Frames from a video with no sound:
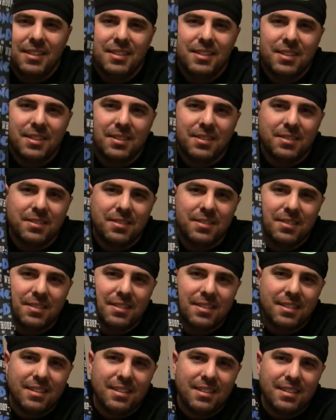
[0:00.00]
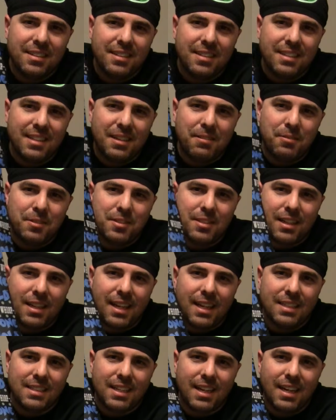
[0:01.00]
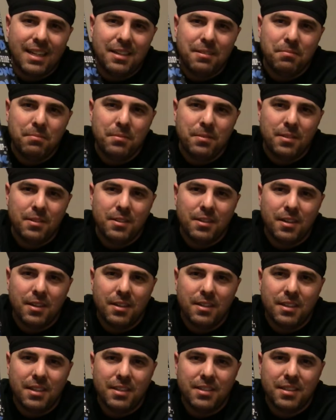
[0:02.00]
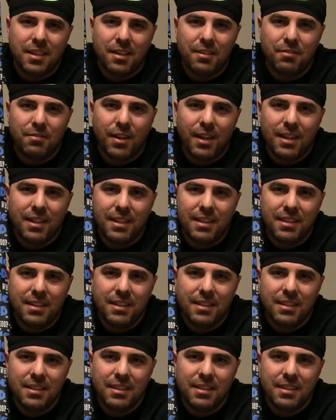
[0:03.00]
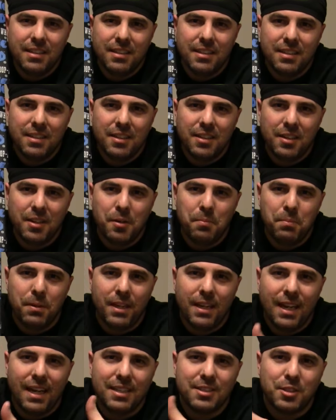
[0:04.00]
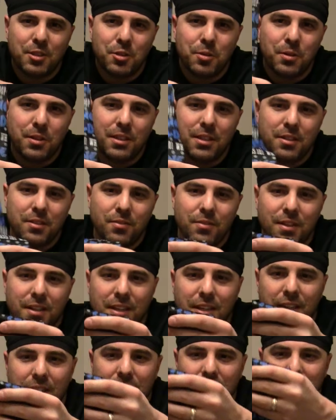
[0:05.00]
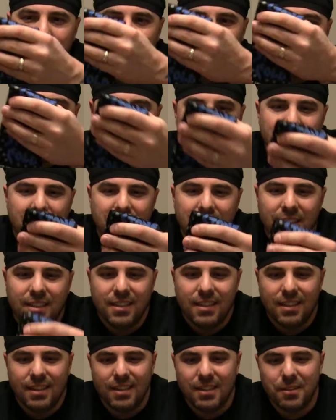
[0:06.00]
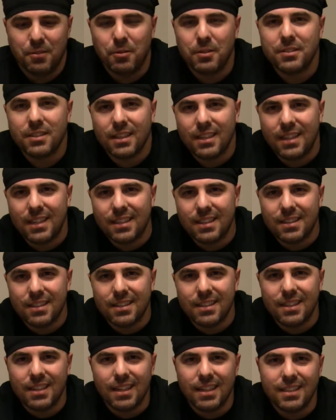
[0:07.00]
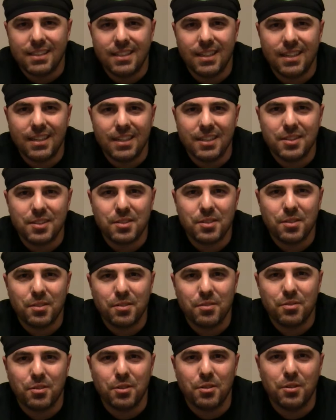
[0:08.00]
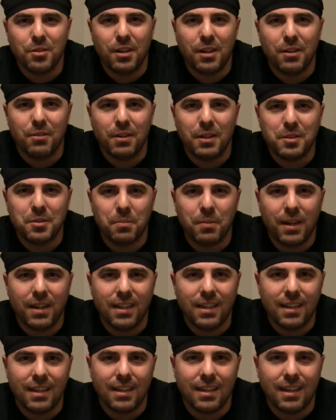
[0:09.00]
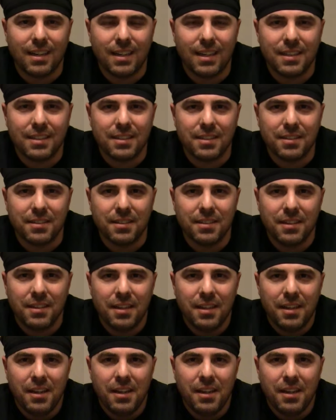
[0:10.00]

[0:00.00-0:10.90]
So that was the last item on this unveiling. Hope you guys enjoyed this video. Once I get the tickets for WrestleMania and I get to